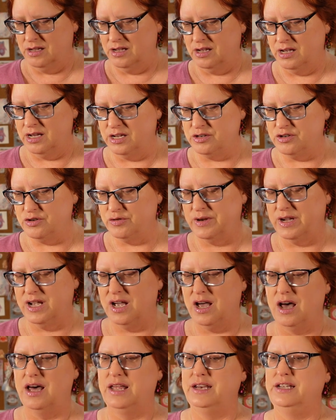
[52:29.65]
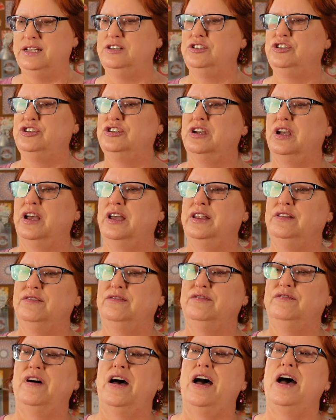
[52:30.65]
country cottage kind
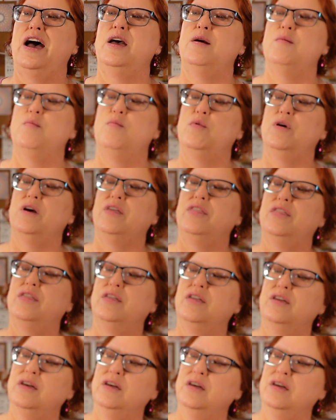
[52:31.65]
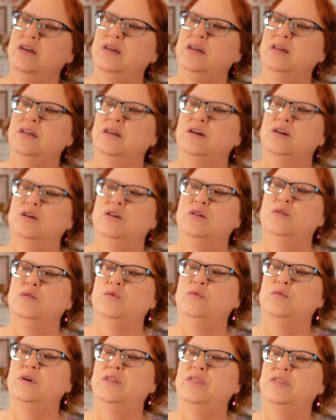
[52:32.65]
of vibe with
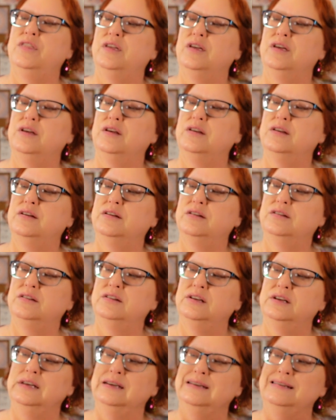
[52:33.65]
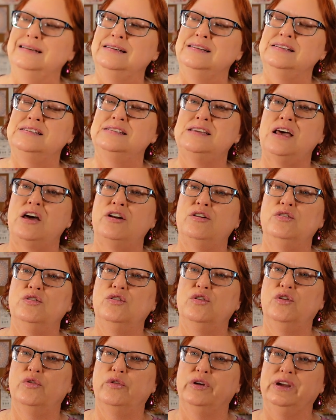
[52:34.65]
with the
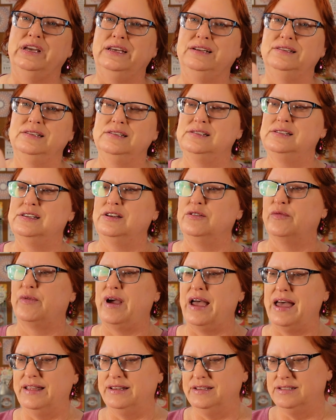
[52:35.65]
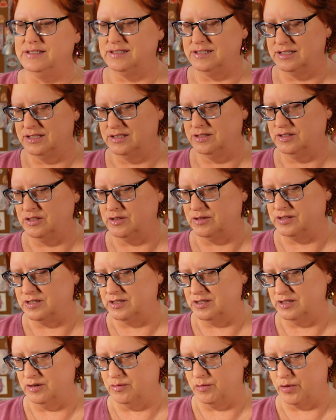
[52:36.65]
subtle greens and reds. So
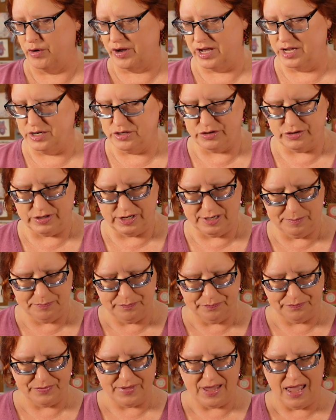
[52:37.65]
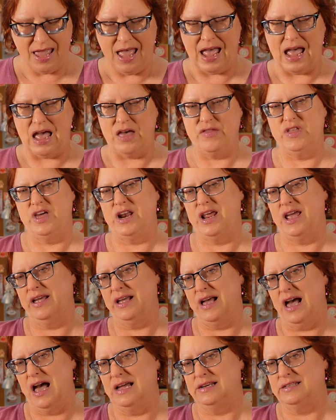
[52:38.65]
it's a little more country. And then I
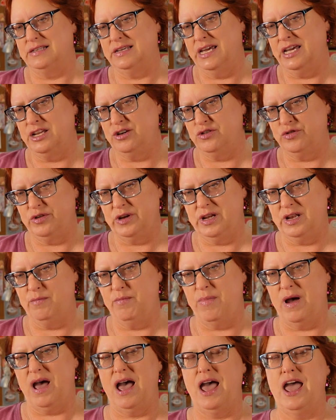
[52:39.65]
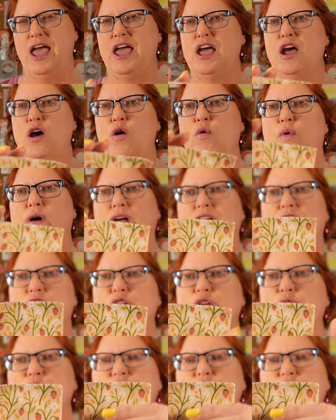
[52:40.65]
got Kindred by One Canoe